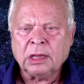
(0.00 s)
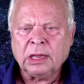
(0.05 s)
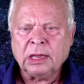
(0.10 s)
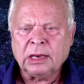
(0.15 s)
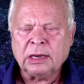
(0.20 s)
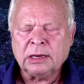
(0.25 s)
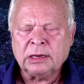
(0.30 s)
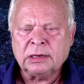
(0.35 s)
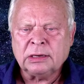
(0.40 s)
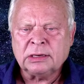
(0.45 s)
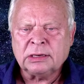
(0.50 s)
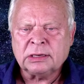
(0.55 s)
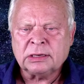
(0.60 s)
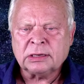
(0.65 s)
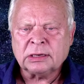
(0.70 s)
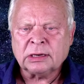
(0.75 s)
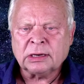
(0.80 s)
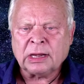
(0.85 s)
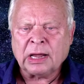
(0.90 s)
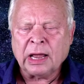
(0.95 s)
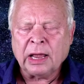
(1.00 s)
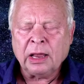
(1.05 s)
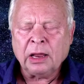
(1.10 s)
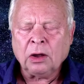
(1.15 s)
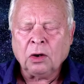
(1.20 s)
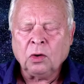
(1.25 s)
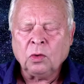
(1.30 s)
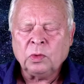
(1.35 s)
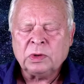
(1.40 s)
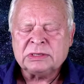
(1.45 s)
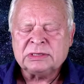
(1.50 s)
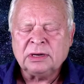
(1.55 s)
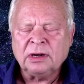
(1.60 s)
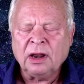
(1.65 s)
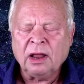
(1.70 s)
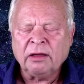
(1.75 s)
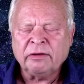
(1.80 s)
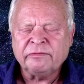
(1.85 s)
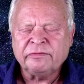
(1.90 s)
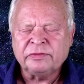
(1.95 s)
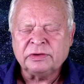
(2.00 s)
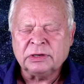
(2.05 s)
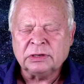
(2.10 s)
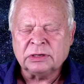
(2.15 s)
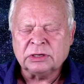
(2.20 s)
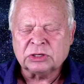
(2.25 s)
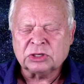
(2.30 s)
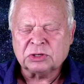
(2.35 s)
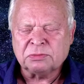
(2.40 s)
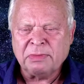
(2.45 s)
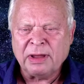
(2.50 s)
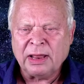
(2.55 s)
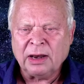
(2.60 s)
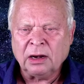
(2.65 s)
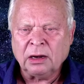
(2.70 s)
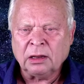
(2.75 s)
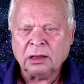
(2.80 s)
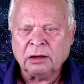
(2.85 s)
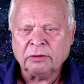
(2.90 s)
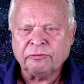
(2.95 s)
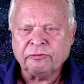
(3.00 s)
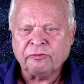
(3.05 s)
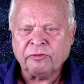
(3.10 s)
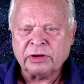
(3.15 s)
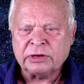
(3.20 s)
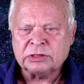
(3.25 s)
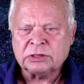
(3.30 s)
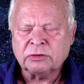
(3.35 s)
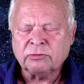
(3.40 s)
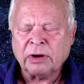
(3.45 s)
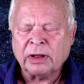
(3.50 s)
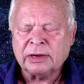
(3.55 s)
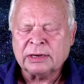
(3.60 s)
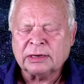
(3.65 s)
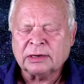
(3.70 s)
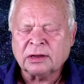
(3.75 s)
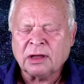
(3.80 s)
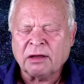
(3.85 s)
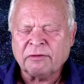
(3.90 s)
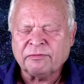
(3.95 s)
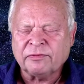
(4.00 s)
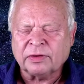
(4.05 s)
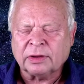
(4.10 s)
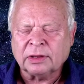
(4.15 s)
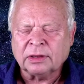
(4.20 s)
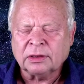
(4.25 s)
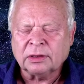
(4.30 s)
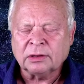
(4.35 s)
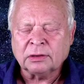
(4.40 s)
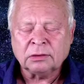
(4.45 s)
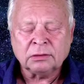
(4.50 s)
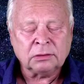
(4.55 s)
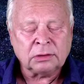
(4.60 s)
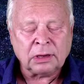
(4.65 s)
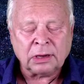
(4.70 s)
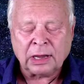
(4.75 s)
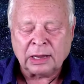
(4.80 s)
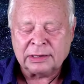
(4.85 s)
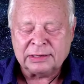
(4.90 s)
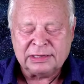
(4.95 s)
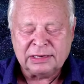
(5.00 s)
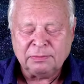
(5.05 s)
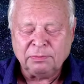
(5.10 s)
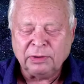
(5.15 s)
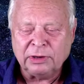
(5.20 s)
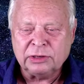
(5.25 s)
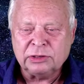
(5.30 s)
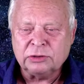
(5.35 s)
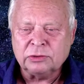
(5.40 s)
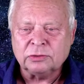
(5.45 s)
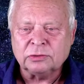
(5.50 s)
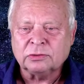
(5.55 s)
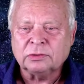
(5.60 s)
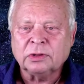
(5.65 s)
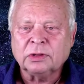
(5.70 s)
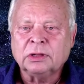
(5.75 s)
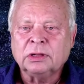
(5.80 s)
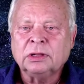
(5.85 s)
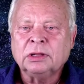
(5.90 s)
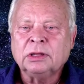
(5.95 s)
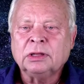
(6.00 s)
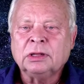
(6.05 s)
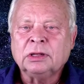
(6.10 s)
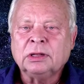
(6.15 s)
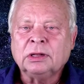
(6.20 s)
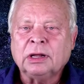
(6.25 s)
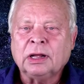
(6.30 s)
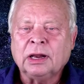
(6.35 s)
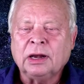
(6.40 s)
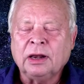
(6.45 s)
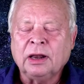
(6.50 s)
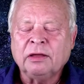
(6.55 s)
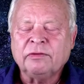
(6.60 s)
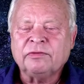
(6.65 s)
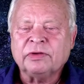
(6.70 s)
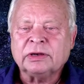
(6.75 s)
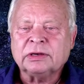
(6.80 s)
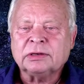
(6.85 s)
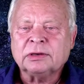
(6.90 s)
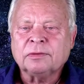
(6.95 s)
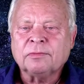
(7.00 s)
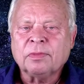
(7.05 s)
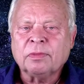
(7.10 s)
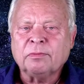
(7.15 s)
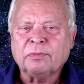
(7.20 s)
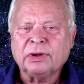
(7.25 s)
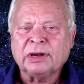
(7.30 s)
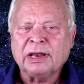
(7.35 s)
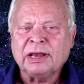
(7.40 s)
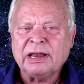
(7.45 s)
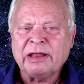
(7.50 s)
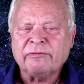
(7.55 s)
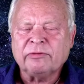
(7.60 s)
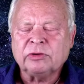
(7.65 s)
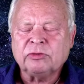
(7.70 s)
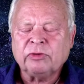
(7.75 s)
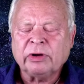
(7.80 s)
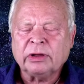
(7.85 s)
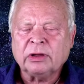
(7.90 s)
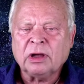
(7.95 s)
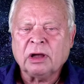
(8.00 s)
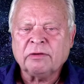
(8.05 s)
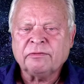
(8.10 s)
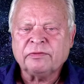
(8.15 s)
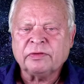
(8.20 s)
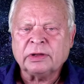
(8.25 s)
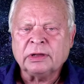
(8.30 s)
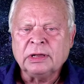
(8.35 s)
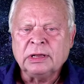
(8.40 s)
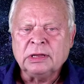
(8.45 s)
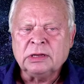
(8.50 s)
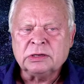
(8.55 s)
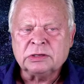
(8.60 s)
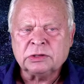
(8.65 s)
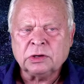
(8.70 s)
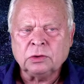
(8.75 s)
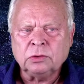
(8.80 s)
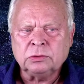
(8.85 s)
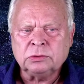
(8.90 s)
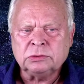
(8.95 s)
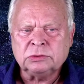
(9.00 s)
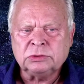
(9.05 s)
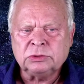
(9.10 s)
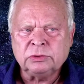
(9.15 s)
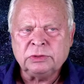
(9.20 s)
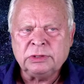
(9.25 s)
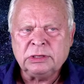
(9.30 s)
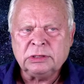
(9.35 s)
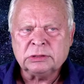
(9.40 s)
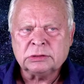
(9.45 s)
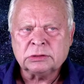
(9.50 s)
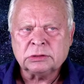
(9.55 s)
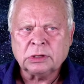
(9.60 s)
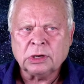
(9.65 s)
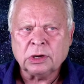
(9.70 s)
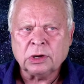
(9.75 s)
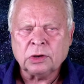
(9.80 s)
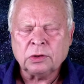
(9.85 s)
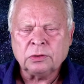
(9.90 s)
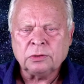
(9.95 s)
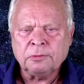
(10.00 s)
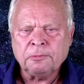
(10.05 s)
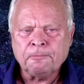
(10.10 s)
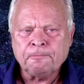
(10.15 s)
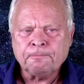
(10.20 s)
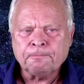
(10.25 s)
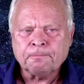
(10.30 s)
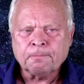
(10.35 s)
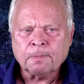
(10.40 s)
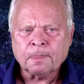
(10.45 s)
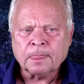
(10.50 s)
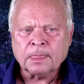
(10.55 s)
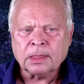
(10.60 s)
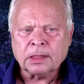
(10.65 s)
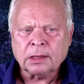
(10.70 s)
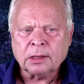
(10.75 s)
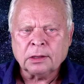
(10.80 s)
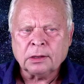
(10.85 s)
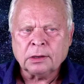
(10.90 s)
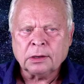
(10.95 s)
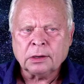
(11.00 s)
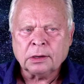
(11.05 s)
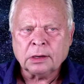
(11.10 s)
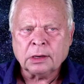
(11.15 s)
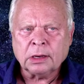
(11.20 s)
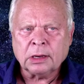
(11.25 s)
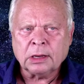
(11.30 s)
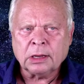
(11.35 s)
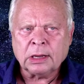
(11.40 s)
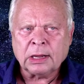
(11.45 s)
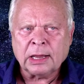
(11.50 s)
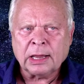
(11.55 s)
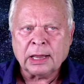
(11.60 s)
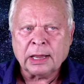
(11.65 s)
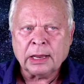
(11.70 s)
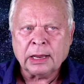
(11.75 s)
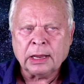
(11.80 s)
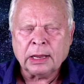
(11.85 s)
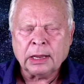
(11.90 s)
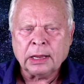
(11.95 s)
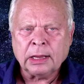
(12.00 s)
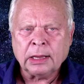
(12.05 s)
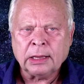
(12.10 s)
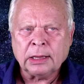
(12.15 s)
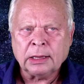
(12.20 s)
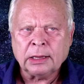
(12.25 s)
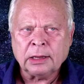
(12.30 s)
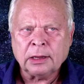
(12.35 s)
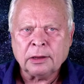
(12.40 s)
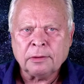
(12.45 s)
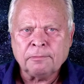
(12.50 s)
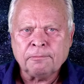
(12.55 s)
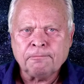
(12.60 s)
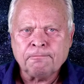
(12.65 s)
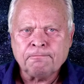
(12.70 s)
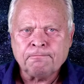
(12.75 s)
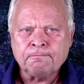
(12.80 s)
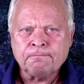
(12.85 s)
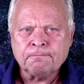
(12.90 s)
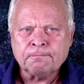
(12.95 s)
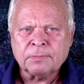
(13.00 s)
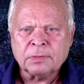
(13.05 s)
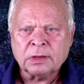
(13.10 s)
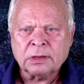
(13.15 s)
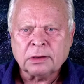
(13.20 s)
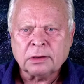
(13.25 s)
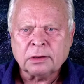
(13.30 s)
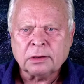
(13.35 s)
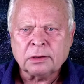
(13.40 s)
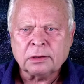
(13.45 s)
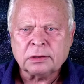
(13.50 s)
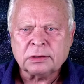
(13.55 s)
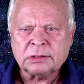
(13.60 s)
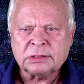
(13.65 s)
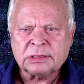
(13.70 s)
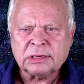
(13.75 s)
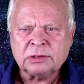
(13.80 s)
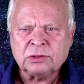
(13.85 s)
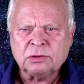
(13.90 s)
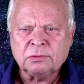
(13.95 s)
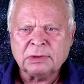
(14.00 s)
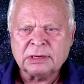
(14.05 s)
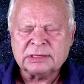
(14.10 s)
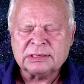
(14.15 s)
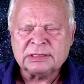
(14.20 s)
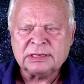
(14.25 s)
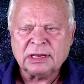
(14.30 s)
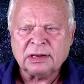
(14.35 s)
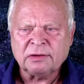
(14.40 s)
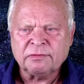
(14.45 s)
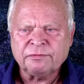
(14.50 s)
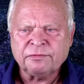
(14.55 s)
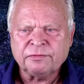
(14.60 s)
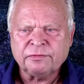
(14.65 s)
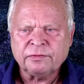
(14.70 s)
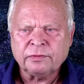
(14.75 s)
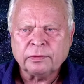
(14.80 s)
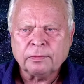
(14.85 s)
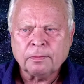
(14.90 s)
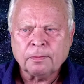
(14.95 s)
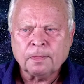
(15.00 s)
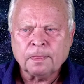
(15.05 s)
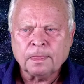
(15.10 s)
And I always loved the smell of fresh grounded coffee. I deeply do. I love it, but I never drank coffee. So two years ago, I um, said to myself,